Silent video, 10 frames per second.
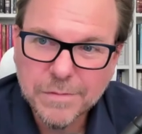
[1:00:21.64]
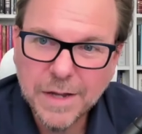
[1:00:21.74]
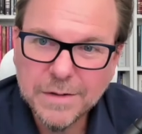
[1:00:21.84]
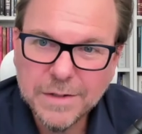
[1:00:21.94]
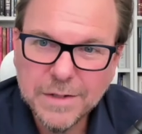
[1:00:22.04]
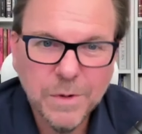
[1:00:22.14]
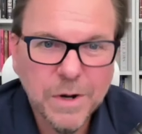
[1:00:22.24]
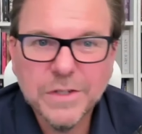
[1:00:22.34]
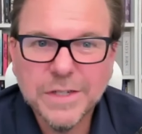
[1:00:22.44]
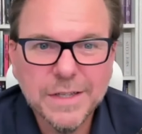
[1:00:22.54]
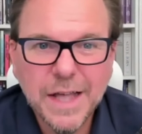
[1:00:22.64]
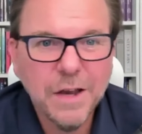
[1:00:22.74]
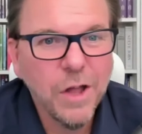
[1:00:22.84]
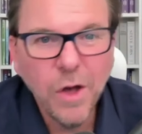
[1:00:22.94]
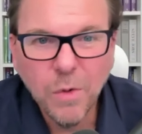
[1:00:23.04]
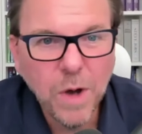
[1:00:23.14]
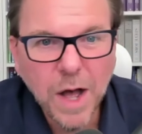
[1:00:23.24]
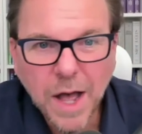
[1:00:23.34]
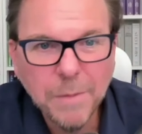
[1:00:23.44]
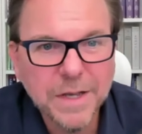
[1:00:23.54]
Right? Has anyone ever seen that? No.
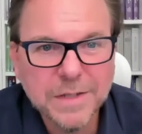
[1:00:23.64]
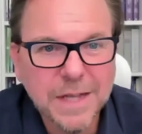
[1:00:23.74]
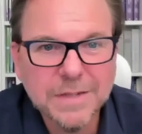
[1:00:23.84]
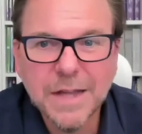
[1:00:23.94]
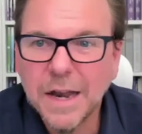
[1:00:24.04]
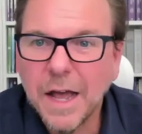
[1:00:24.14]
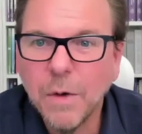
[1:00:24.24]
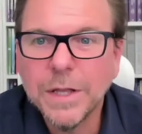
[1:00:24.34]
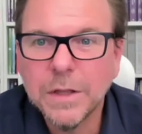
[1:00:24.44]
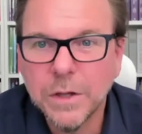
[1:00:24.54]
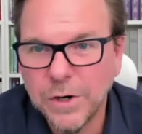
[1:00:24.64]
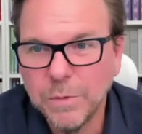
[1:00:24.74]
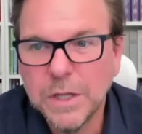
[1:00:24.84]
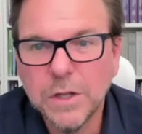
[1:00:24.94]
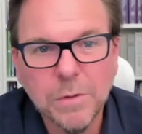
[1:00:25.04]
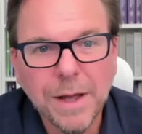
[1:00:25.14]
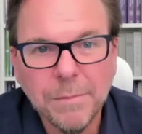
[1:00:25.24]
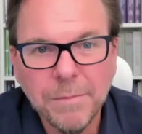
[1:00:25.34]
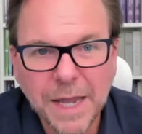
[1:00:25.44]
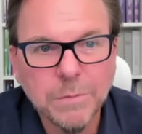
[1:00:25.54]
Why? Because that's not how we learn. We learn
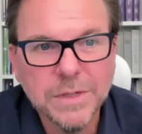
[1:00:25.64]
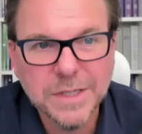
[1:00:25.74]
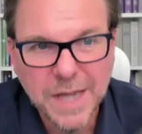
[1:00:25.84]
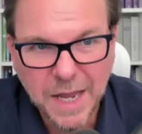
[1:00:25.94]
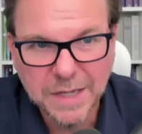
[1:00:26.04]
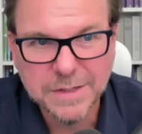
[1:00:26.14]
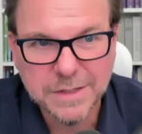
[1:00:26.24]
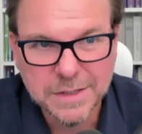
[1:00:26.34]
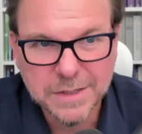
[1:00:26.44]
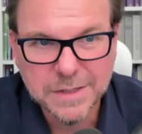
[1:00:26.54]
by making mistakes.